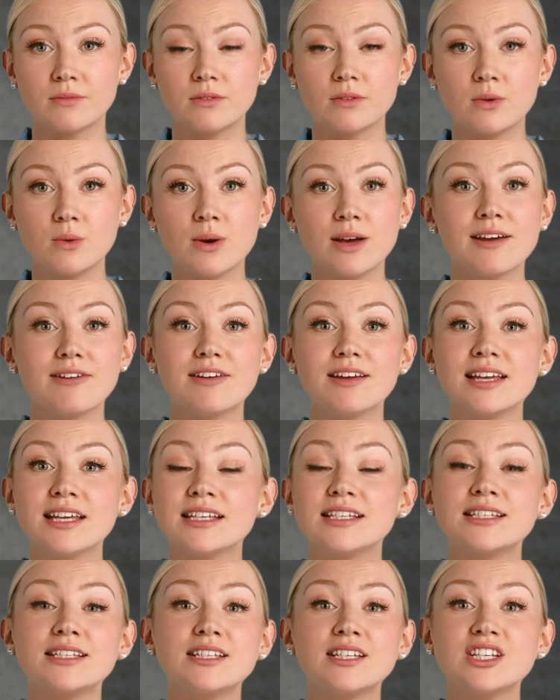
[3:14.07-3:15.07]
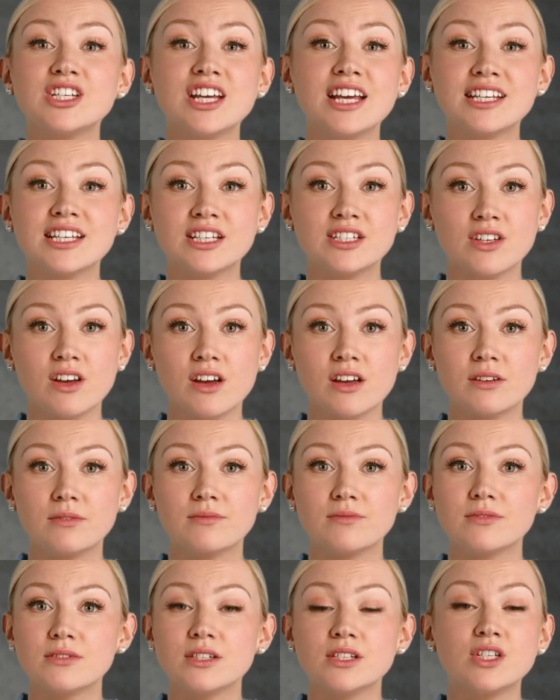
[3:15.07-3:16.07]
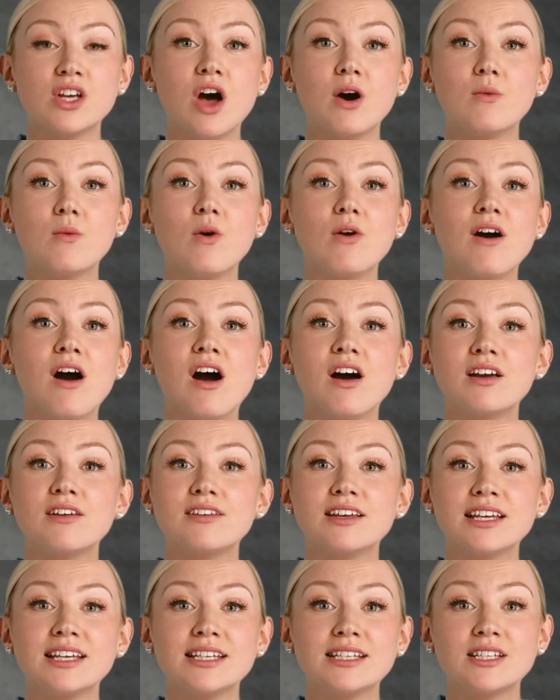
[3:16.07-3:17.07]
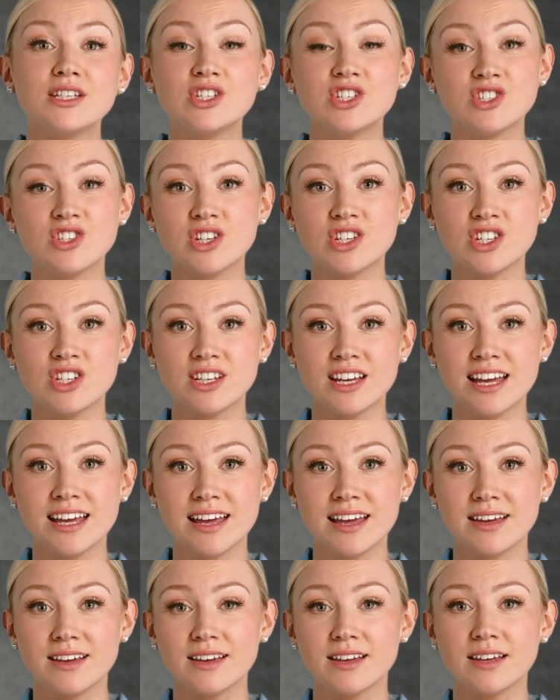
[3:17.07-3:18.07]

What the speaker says: Whatever it is, chances are, some or all of it is unstructured data.